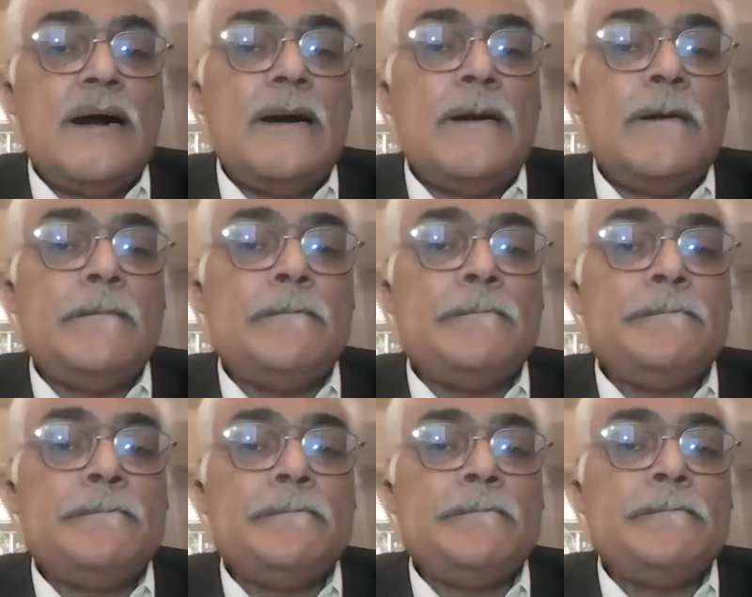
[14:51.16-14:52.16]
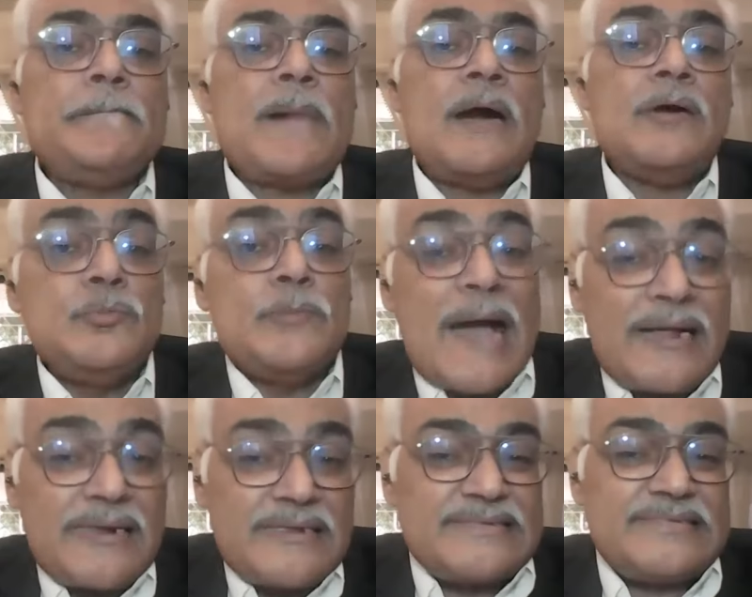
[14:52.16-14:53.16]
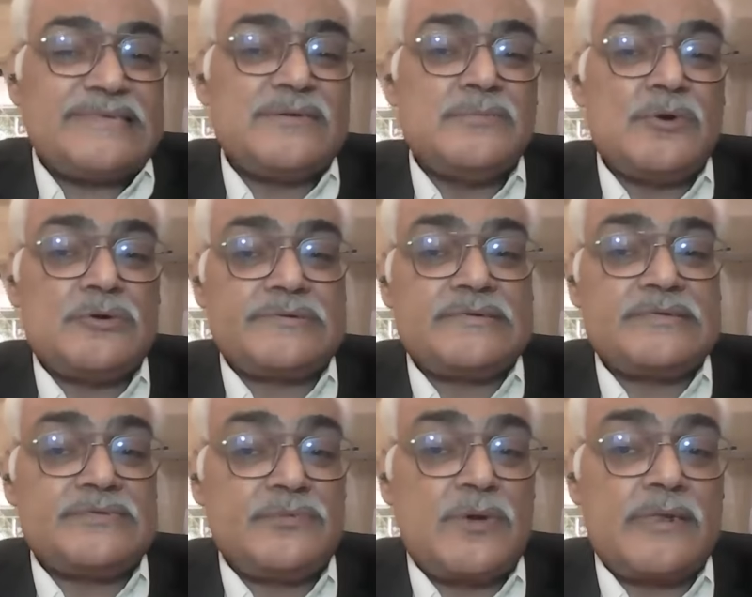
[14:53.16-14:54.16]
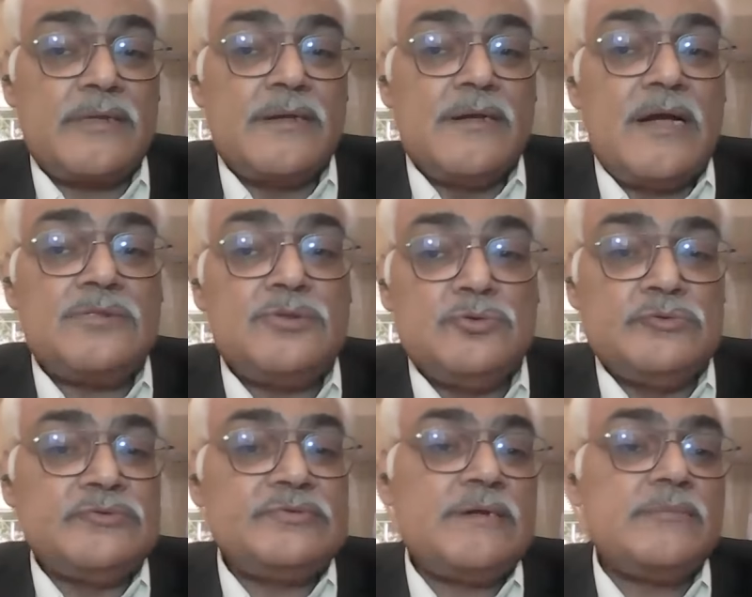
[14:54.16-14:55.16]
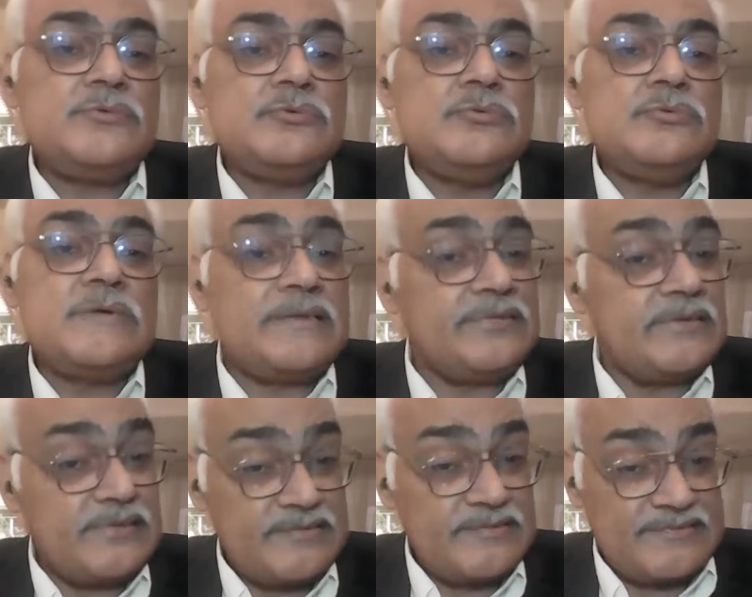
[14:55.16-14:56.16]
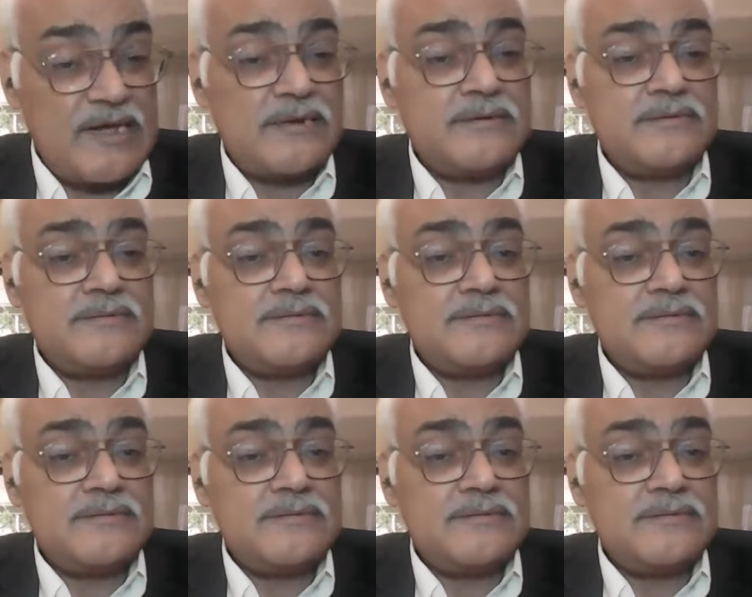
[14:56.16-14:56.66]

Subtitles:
how to manage these emotions well. and use them to get the things done.